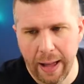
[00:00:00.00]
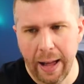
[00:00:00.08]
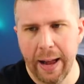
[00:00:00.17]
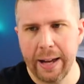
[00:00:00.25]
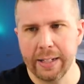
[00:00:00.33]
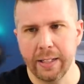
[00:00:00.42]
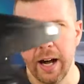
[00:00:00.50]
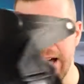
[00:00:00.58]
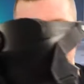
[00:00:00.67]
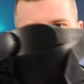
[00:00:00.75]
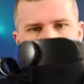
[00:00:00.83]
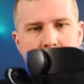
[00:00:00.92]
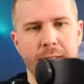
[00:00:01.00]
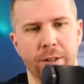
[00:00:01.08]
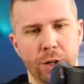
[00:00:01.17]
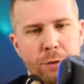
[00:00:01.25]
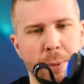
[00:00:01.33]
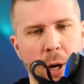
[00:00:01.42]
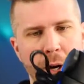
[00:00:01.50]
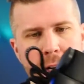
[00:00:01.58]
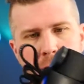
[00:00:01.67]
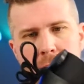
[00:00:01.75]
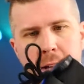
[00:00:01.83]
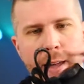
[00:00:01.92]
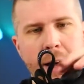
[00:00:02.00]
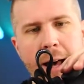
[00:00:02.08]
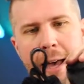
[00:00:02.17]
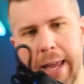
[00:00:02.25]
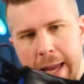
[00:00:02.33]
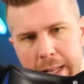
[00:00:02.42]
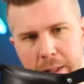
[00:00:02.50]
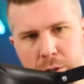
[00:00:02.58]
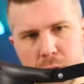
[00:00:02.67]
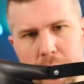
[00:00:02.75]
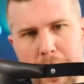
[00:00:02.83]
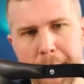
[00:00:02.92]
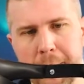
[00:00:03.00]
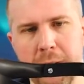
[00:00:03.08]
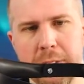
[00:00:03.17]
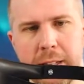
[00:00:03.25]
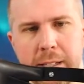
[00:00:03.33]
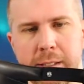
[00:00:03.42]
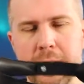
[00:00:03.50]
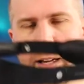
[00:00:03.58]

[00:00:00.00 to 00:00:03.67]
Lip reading: I got a third-party Halo strap here. This